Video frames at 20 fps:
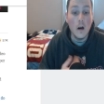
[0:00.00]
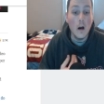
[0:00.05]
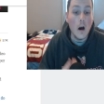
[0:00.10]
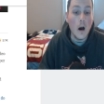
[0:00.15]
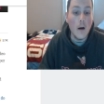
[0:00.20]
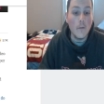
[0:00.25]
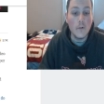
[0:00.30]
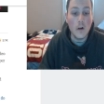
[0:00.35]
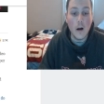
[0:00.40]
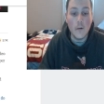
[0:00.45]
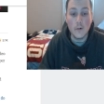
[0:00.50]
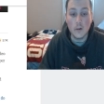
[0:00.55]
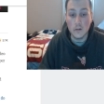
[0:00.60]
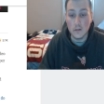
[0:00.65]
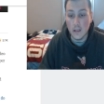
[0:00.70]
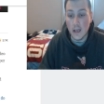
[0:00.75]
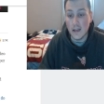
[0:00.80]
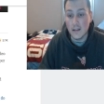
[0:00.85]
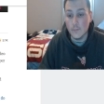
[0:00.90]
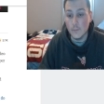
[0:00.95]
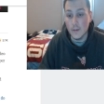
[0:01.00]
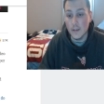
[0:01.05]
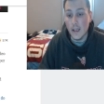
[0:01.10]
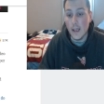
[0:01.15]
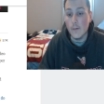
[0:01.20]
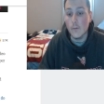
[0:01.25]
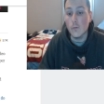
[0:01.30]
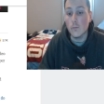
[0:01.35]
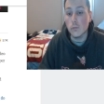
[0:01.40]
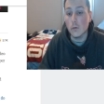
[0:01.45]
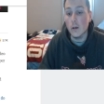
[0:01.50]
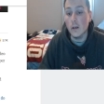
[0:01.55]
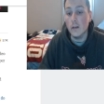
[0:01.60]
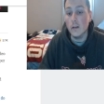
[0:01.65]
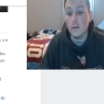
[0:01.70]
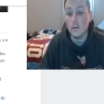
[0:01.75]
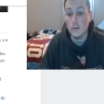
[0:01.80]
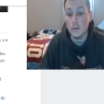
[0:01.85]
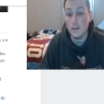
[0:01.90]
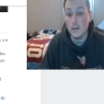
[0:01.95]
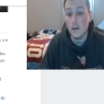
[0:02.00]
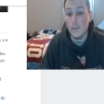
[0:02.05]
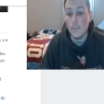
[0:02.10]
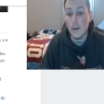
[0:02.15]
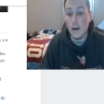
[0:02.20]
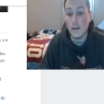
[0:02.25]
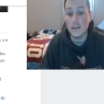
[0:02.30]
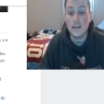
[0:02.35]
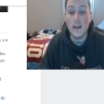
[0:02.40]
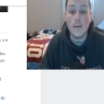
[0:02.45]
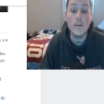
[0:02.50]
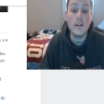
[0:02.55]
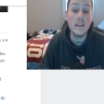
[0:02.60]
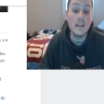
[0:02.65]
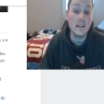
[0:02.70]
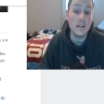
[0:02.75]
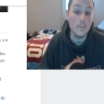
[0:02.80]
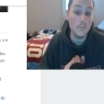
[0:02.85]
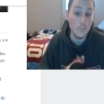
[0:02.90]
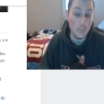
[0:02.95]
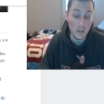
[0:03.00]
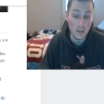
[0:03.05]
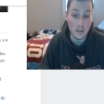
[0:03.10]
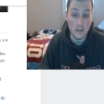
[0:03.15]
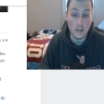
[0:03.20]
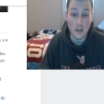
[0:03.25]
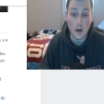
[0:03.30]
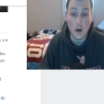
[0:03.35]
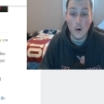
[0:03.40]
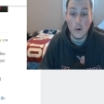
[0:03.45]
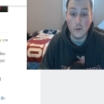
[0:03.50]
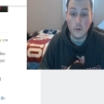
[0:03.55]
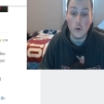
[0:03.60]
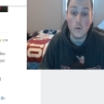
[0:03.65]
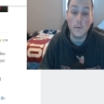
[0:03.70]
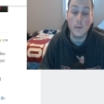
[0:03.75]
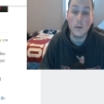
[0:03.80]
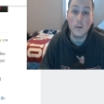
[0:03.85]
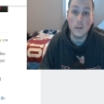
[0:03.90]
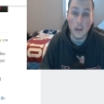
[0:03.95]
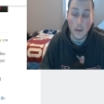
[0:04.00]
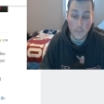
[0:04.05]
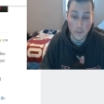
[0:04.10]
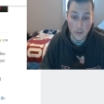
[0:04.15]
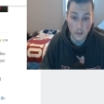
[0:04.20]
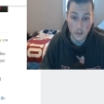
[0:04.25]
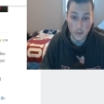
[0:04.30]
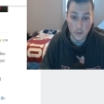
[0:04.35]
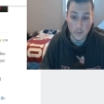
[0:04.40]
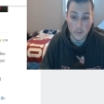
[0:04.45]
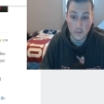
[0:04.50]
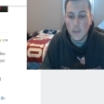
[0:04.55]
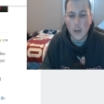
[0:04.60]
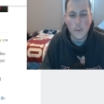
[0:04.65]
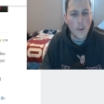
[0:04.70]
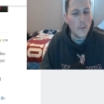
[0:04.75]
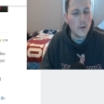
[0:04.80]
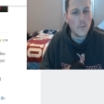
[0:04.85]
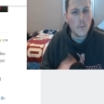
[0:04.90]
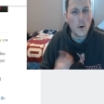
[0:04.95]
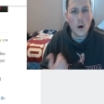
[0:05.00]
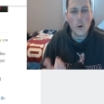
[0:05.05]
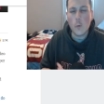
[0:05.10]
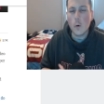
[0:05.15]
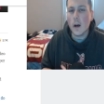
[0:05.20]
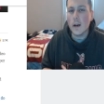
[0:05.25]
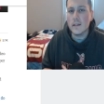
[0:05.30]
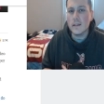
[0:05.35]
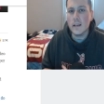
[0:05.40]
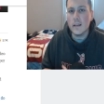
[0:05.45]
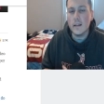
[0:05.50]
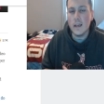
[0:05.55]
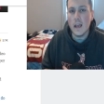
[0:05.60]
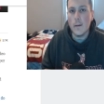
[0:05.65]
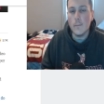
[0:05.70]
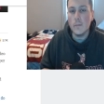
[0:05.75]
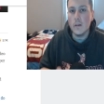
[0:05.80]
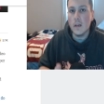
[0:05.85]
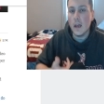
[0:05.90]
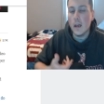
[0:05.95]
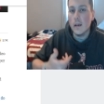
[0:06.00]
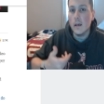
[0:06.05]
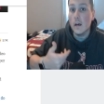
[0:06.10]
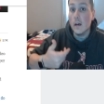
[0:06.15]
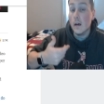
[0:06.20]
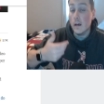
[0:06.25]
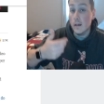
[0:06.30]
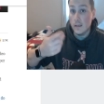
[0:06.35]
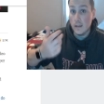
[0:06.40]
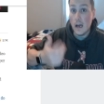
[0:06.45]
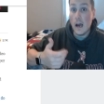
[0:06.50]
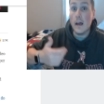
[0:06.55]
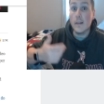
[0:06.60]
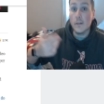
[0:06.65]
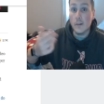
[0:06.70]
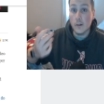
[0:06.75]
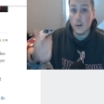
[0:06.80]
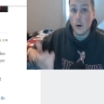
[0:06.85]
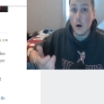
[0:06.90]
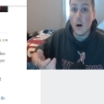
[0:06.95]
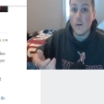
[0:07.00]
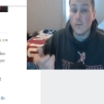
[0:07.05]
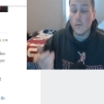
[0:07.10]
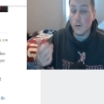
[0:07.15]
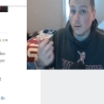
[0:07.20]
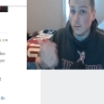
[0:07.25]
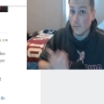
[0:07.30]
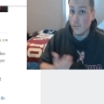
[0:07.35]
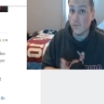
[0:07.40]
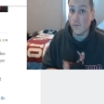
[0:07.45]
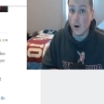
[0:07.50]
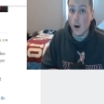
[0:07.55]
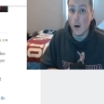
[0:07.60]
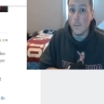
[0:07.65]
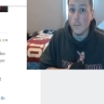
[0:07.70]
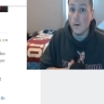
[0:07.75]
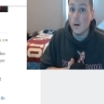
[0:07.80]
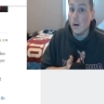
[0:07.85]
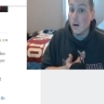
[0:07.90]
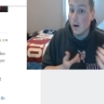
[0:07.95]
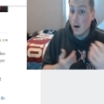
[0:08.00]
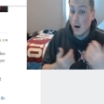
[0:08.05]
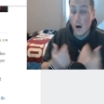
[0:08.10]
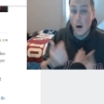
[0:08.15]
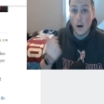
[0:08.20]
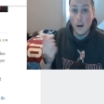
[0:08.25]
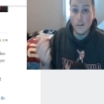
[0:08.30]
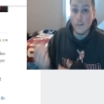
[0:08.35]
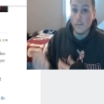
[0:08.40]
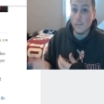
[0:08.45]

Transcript: of governors last week and will bring the league about $76 billion over those 11 years. Now, remember the part where I said the NBA got their offer from uh,